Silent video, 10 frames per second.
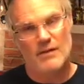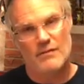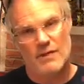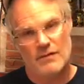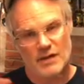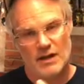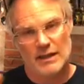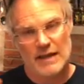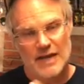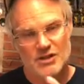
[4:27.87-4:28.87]
everything
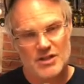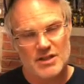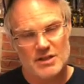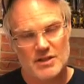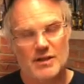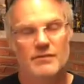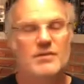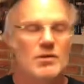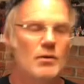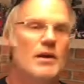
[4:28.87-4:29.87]
clashes and stuff.
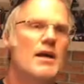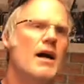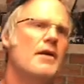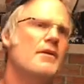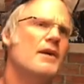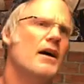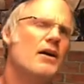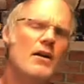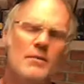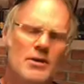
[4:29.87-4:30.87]
So I think I
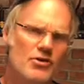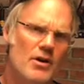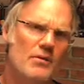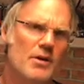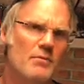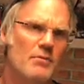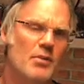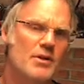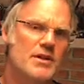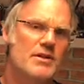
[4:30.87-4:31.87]
am not sure how many
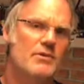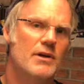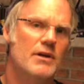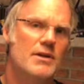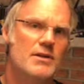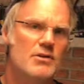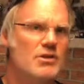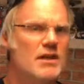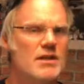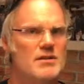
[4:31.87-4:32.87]
books he's doing in this.
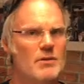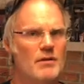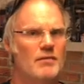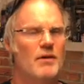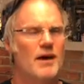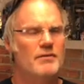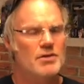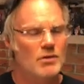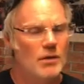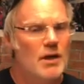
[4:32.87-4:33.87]
Usually he does around five,
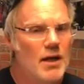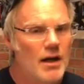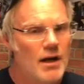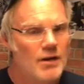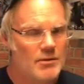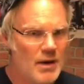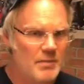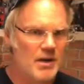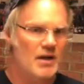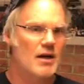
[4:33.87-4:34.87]
so uh, there might
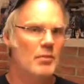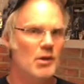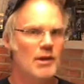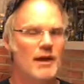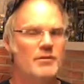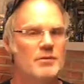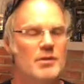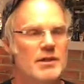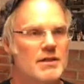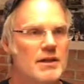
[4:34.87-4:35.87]
be a couple left,
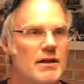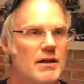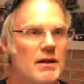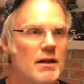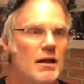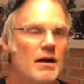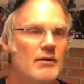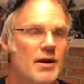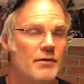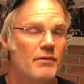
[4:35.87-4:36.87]
but. Uh, I've
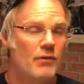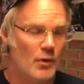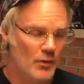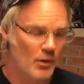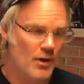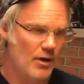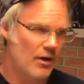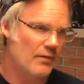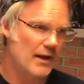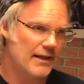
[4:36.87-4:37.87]
got the fourth one
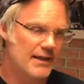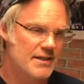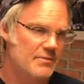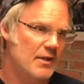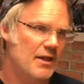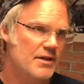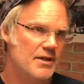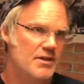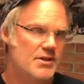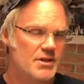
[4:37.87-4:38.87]
on my list, but I,
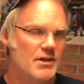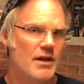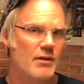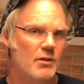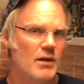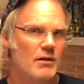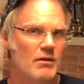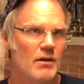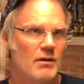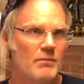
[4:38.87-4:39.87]
it's just not out in,
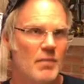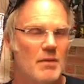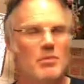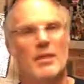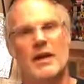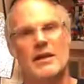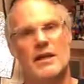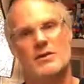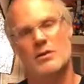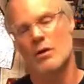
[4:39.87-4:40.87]
in paperback yet.
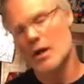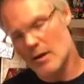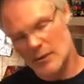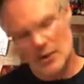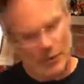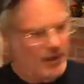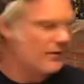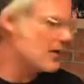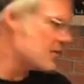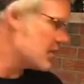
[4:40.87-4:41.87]
So, but it will
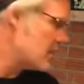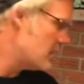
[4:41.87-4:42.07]
eventually